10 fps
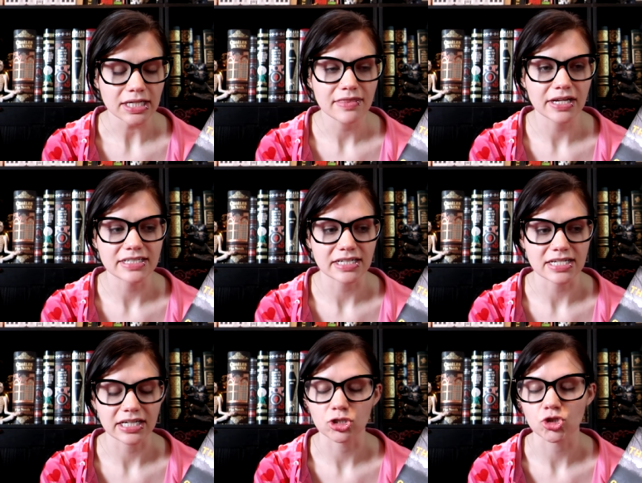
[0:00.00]
than it
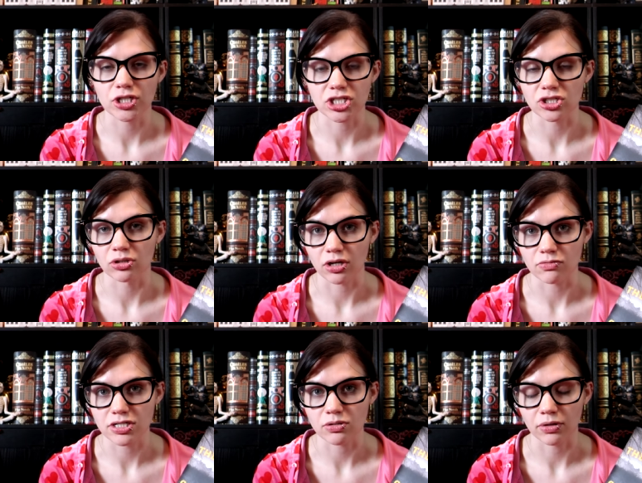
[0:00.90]
does like a traditional
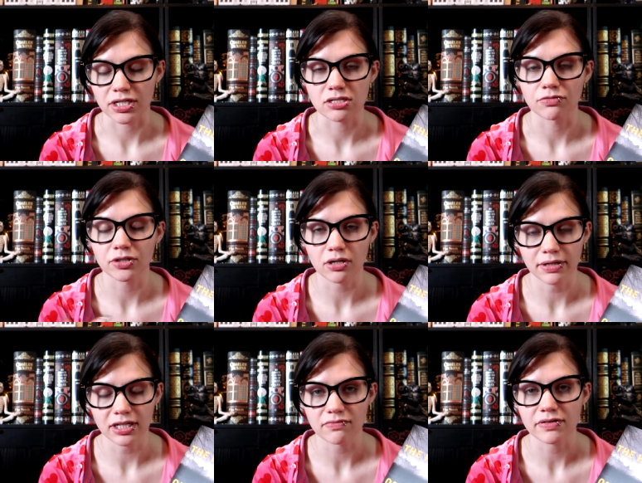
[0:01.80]
ghost story so if you're
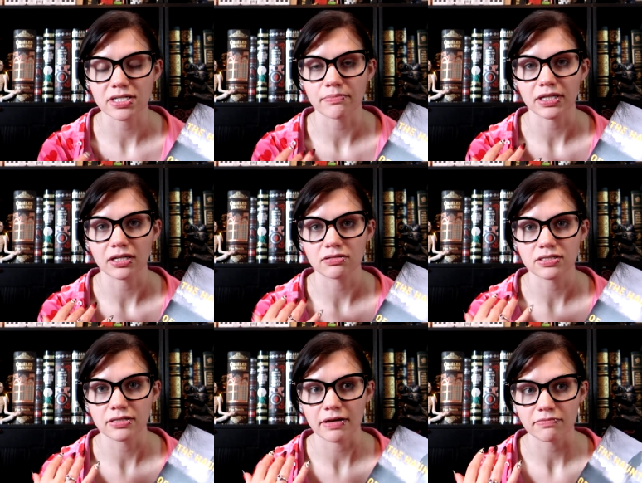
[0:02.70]
going in for something
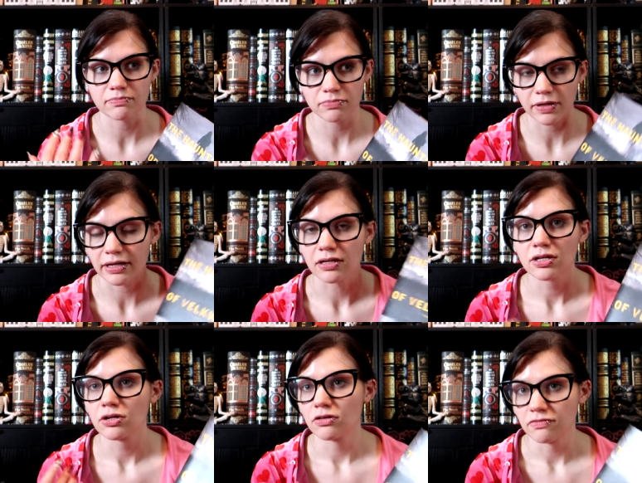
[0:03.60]
that like
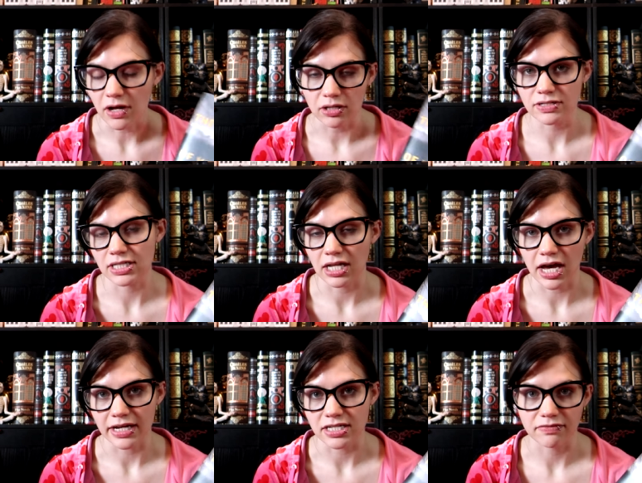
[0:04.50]
follows the
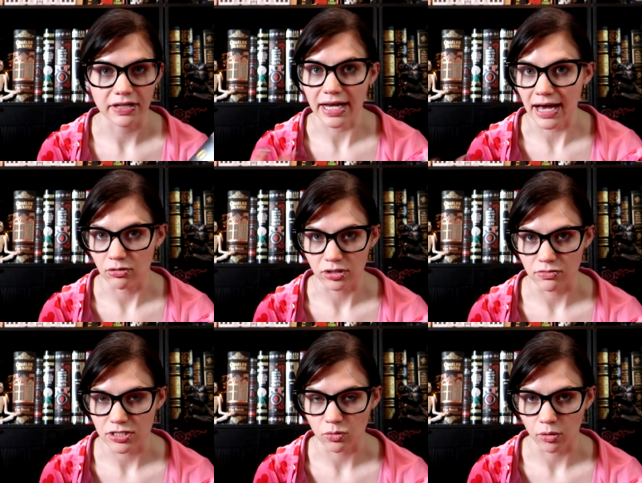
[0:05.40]
lines of like how
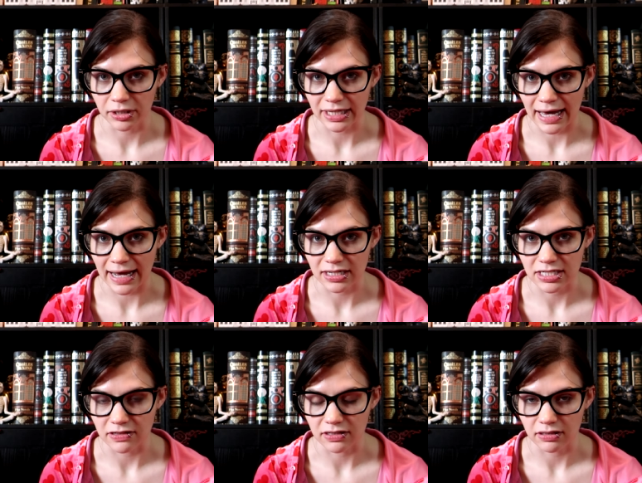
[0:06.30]
ghosts normally act
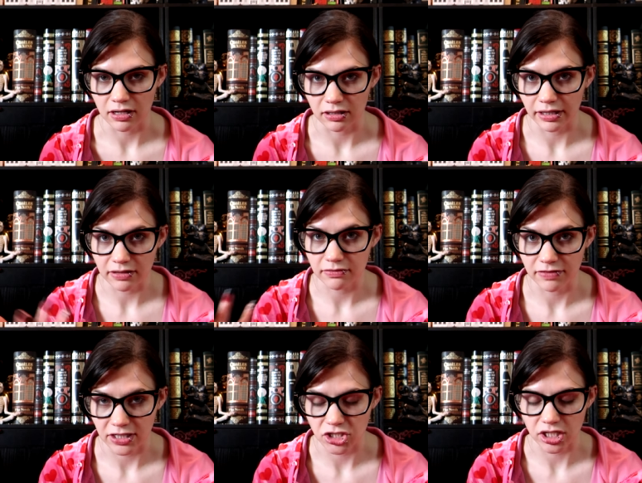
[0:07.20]
in uh, like
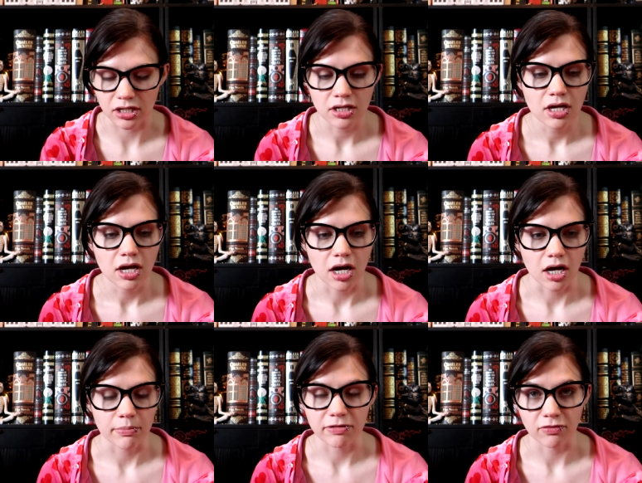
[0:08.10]
fiction
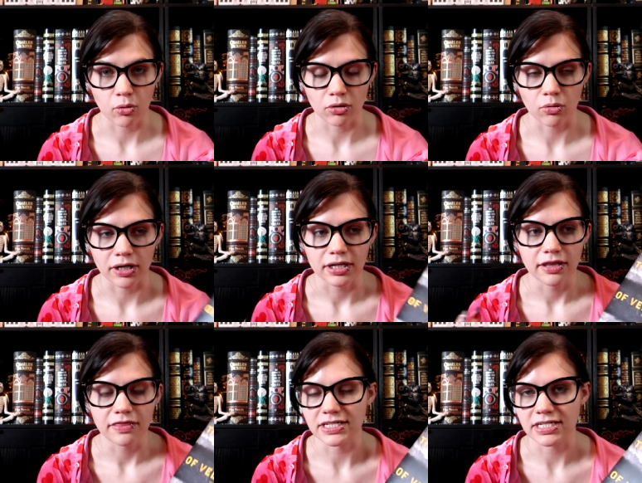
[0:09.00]
um, and folklore
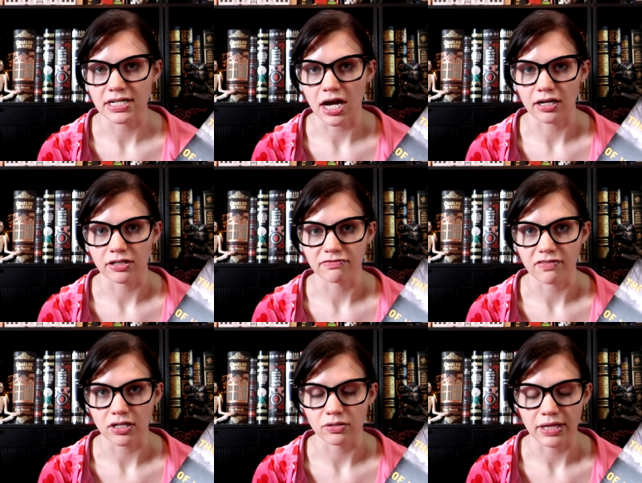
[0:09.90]
this is not going to
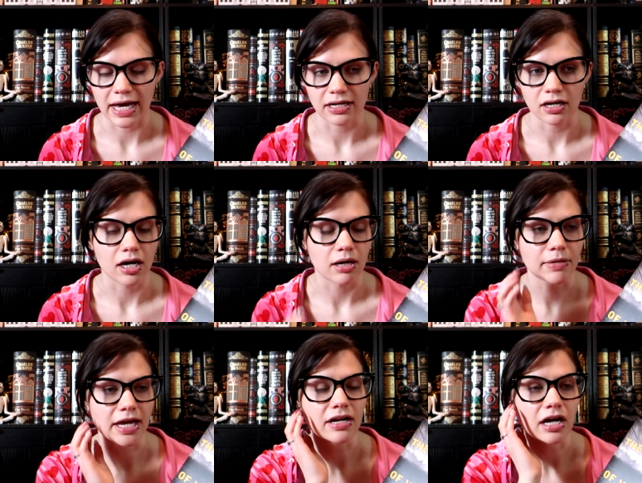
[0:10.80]
follow that um,
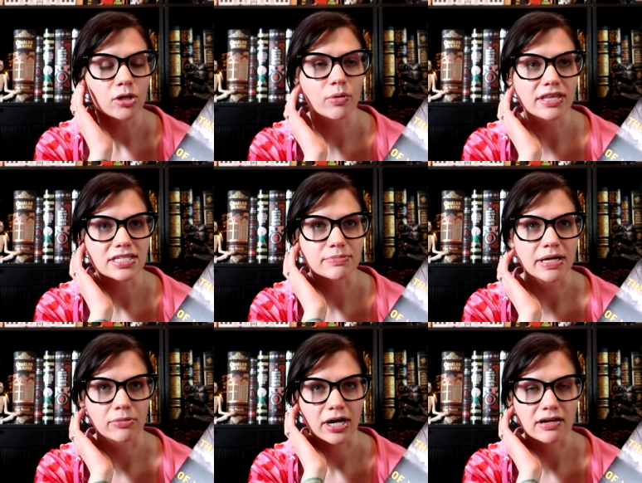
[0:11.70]
and not in the way that
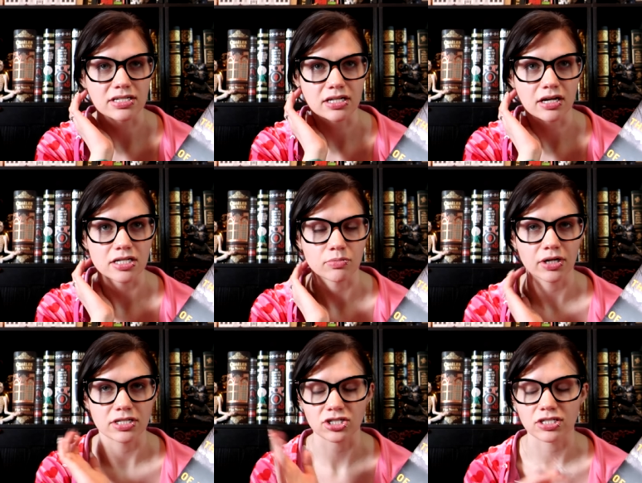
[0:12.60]
september house does where
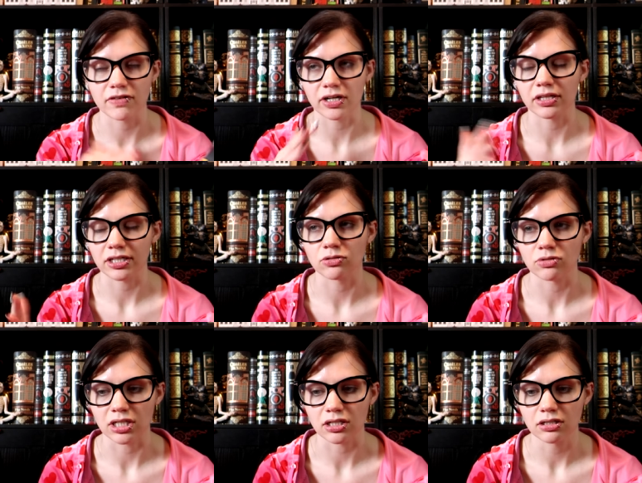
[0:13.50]
it's just a very like
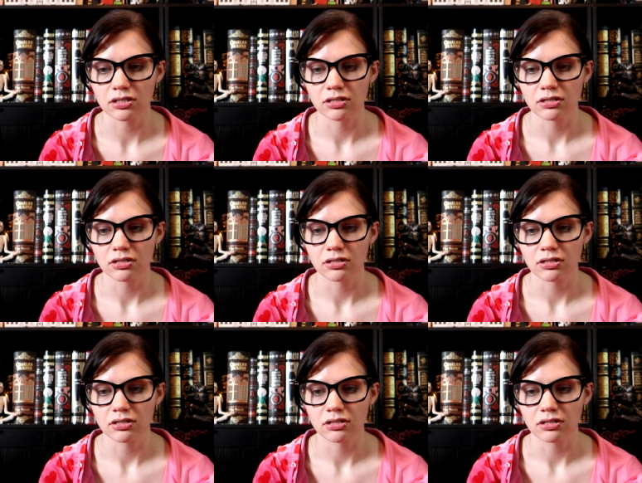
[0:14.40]
unique